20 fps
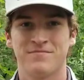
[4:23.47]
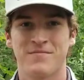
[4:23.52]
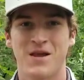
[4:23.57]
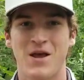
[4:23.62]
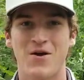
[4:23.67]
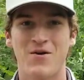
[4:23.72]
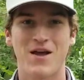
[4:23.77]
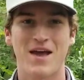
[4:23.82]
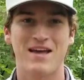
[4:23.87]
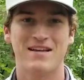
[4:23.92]

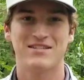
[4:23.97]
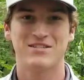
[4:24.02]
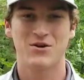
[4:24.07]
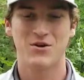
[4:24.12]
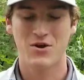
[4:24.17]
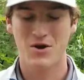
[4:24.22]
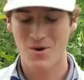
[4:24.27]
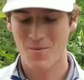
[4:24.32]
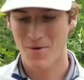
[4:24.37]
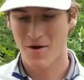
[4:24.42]
Okay, so
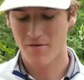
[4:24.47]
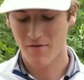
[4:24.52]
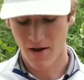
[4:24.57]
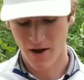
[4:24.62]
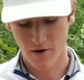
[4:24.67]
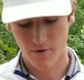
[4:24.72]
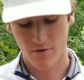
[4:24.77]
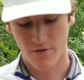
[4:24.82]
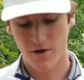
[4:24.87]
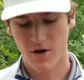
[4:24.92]
here are my
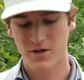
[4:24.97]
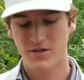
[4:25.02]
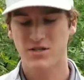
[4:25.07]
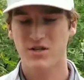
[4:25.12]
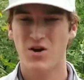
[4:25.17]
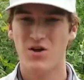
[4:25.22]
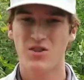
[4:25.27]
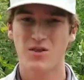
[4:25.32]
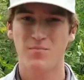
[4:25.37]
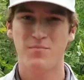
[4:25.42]
final thoughts
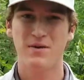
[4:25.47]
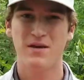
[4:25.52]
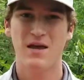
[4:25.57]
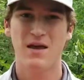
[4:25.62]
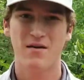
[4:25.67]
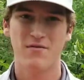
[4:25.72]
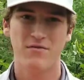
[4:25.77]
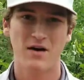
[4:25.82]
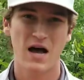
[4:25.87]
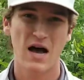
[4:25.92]
on the
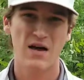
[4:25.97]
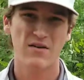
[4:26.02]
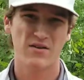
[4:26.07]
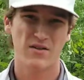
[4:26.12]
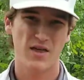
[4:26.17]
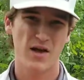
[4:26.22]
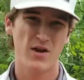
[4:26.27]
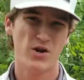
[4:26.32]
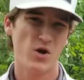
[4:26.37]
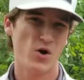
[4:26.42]
PA5. I
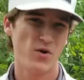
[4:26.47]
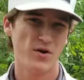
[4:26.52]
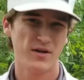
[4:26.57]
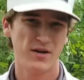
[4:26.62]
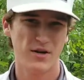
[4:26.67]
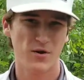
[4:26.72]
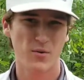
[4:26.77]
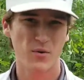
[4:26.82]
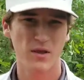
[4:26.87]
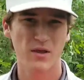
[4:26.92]
thought Noah
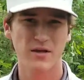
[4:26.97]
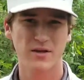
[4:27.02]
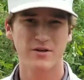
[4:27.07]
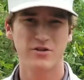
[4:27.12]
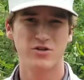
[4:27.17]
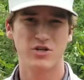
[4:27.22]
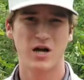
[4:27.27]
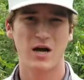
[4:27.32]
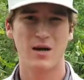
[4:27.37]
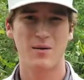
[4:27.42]
did a really good
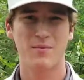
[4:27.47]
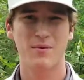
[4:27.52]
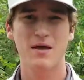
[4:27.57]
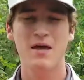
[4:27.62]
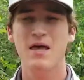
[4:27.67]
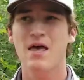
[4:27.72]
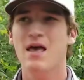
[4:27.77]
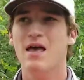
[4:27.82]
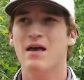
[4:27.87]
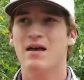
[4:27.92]
job
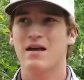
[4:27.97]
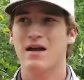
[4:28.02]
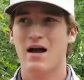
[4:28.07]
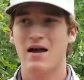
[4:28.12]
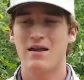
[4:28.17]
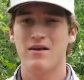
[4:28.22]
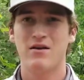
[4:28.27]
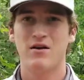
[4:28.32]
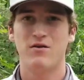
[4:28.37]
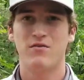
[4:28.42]

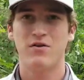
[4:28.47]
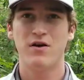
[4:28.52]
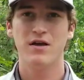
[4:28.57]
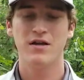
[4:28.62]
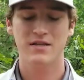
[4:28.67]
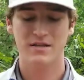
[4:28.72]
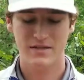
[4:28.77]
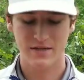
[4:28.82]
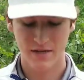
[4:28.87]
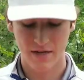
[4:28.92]
kind of
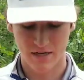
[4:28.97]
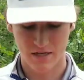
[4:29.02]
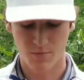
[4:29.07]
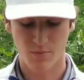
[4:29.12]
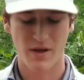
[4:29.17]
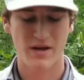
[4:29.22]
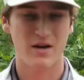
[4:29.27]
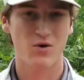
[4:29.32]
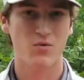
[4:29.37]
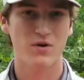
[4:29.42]

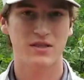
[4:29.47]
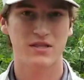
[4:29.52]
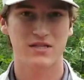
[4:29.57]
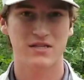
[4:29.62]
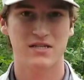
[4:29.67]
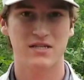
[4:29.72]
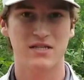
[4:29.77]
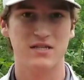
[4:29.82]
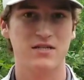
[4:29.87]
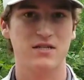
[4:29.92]
explaining what this
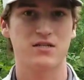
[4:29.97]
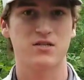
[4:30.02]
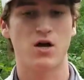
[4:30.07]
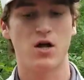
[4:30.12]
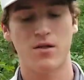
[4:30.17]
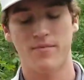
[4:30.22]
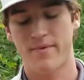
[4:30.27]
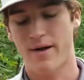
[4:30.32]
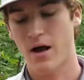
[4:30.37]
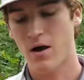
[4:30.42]
disc is
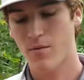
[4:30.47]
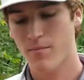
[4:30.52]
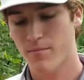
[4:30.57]
all about.